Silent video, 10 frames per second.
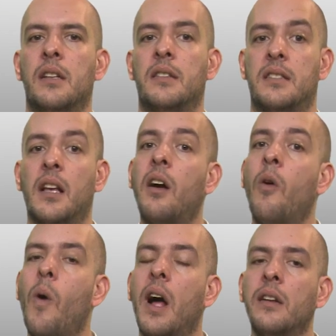The
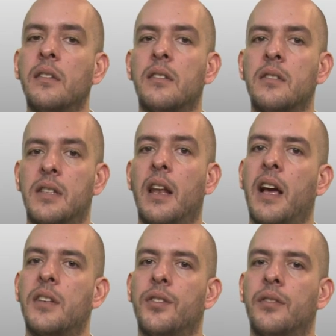second one,
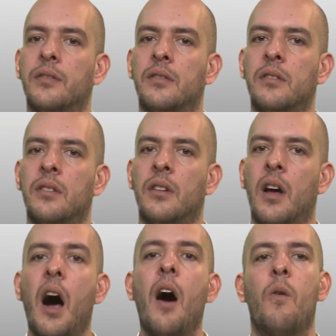selection.
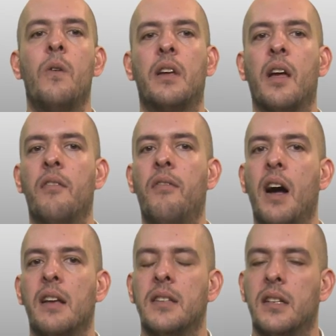How we can
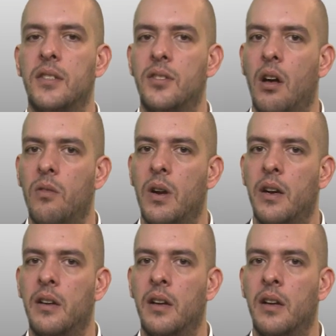find such a software?